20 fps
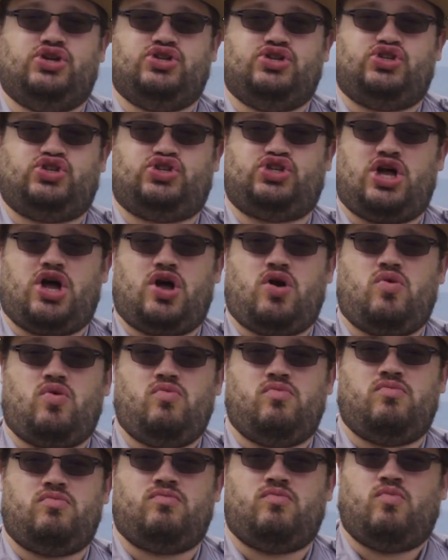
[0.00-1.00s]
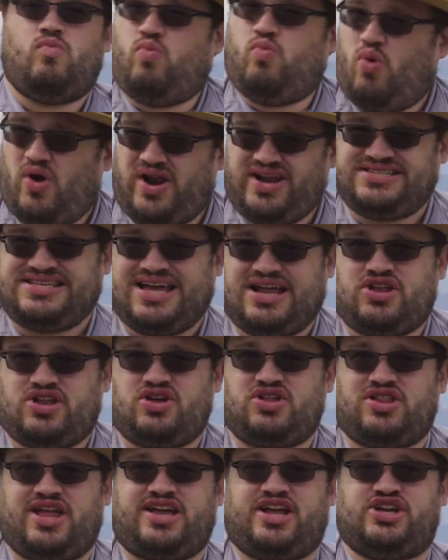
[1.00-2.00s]
So what does that
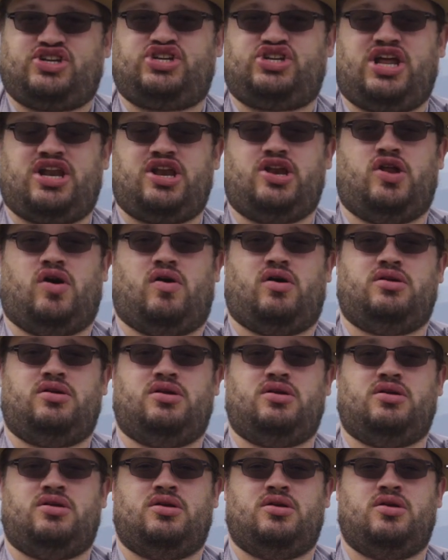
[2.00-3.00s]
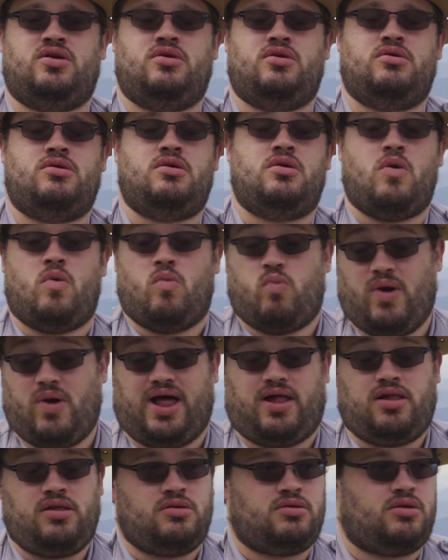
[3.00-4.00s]
look like at Shenandoah?
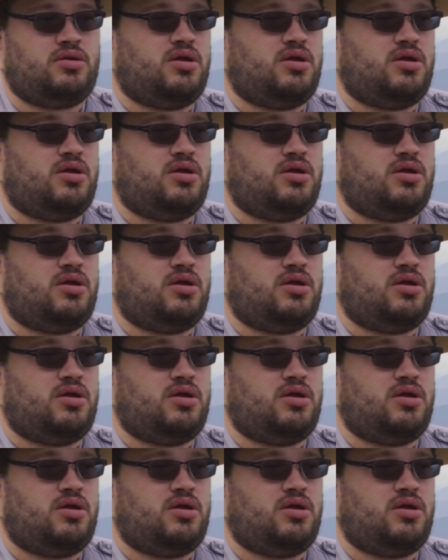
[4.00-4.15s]
Well,